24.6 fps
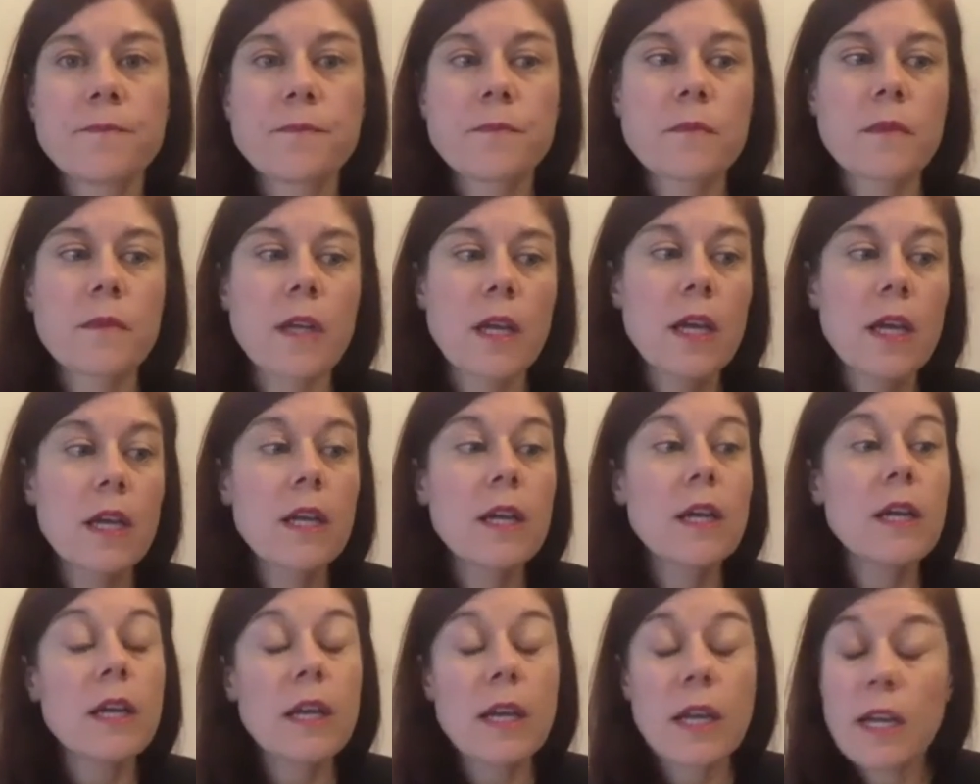in
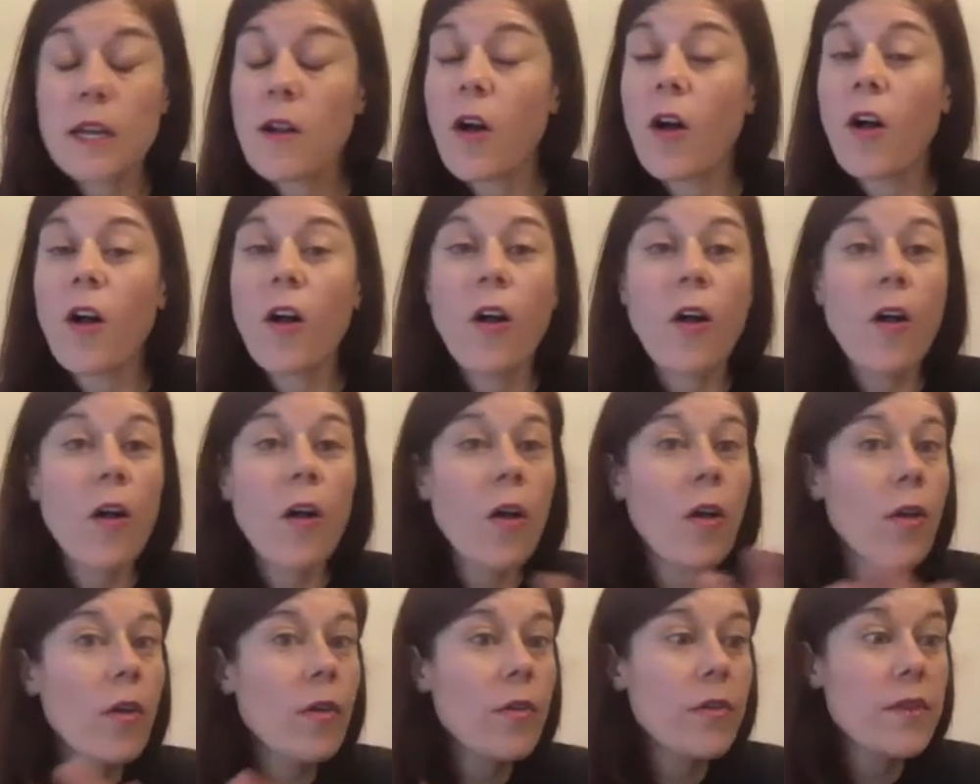it, in
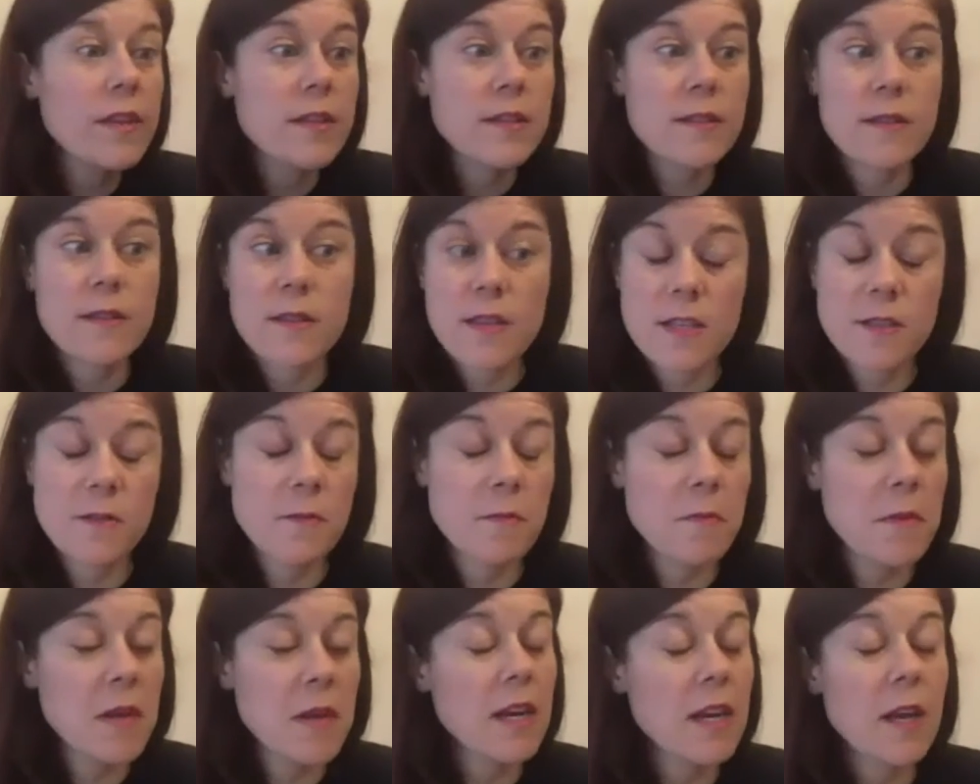all this, this
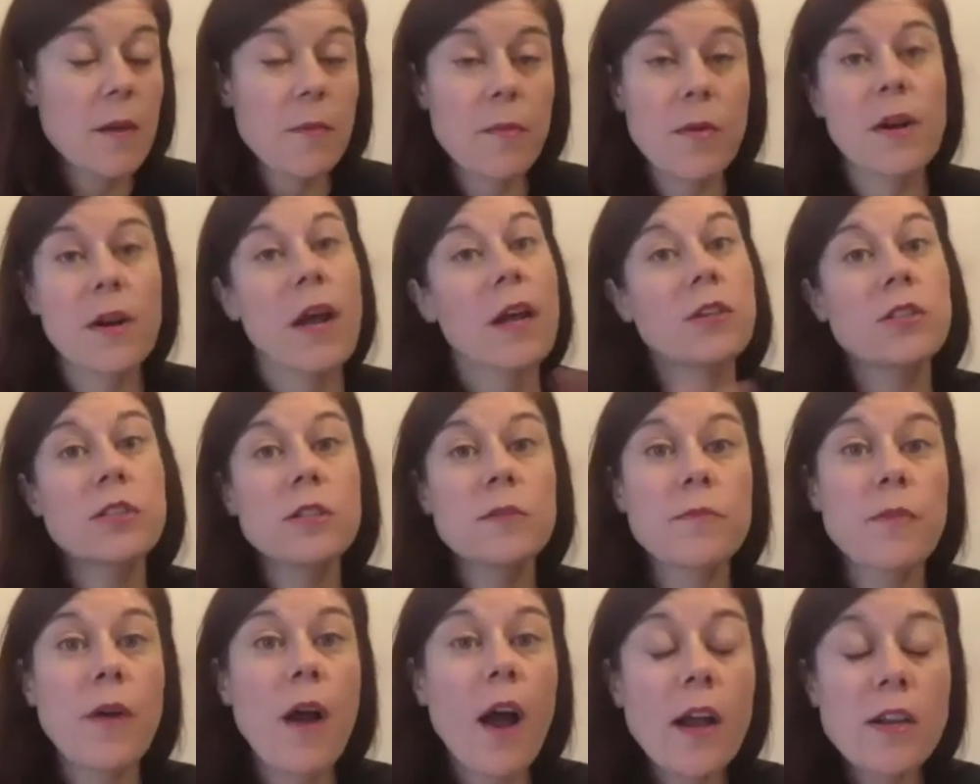media production
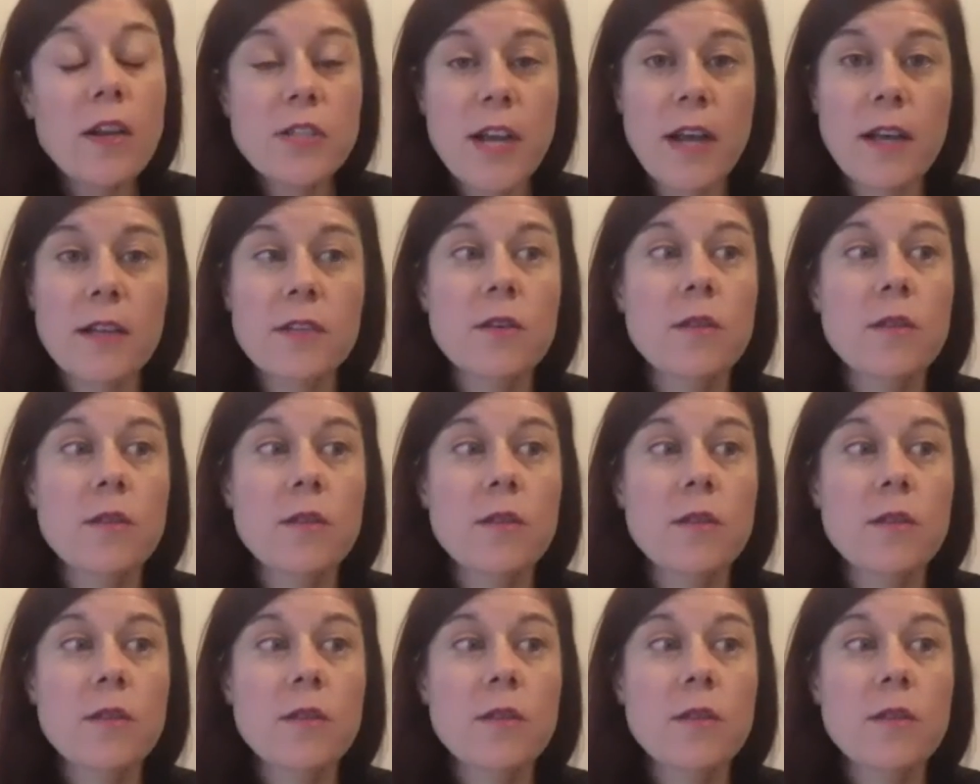project.